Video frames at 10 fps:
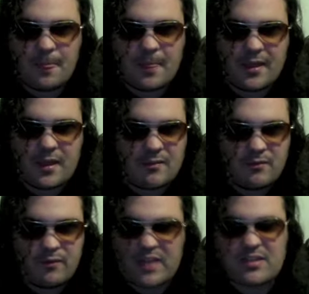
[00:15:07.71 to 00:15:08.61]

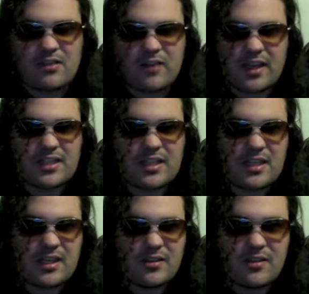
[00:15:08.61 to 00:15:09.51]
inventive
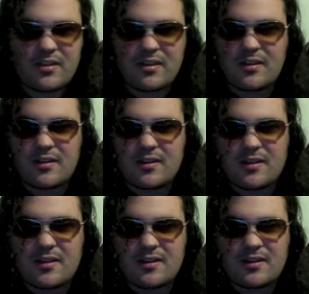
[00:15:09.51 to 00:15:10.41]
ideas.
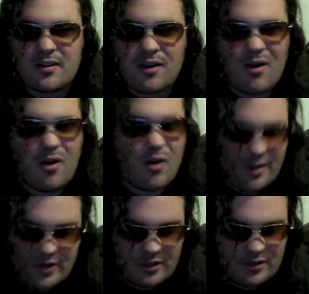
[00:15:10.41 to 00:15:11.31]

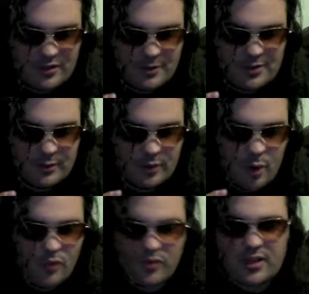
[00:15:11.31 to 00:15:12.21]
Especially with
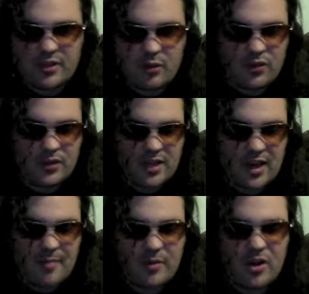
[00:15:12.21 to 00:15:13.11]
over the
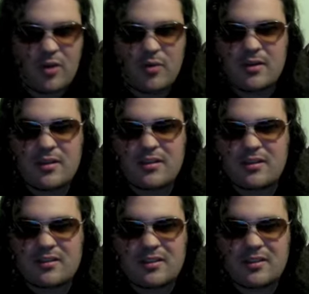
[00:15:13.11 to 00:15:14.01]
top, you know,
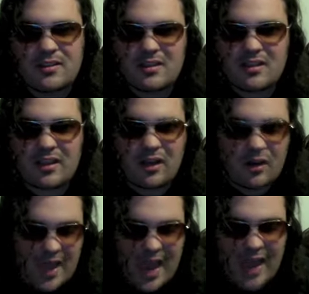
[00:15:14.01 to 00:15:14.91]
like on
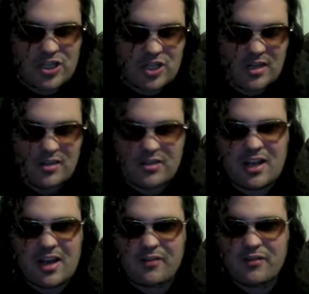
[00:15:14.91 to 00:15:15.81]
action
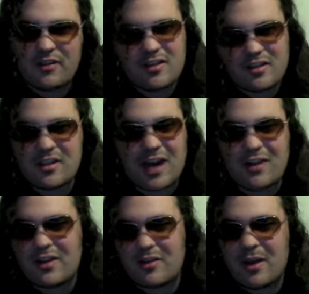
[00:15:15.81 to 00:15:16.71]
stuff. Kind
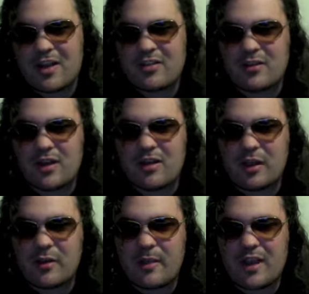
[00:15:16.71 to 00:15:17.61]
of
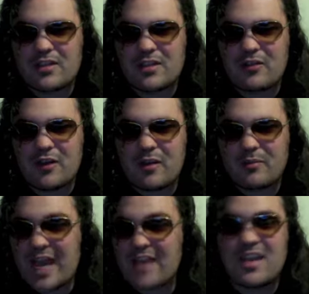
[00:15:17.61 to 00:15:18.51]
reminded of
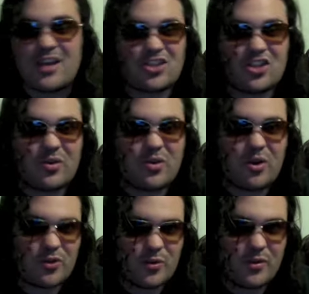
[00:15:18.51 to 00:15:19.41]
Last Action Hero with
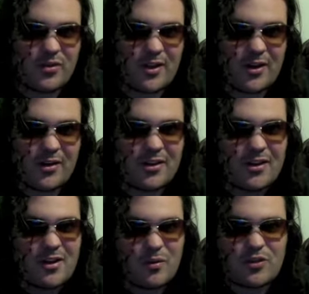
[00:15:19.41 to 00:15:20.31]
Arnold Schwarzenegger,
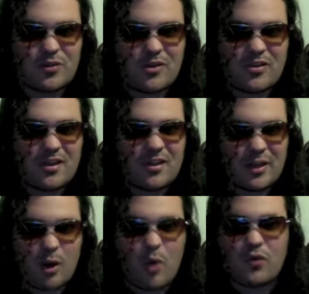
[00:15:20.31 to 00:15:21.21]
which was
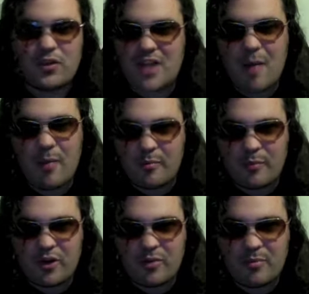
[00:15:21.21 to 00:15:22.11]
like over the top on
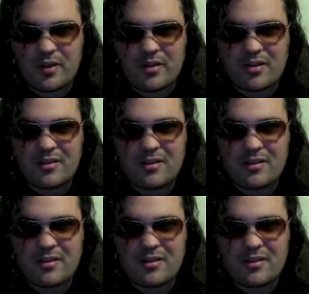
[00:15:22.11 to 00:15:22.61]
purpose,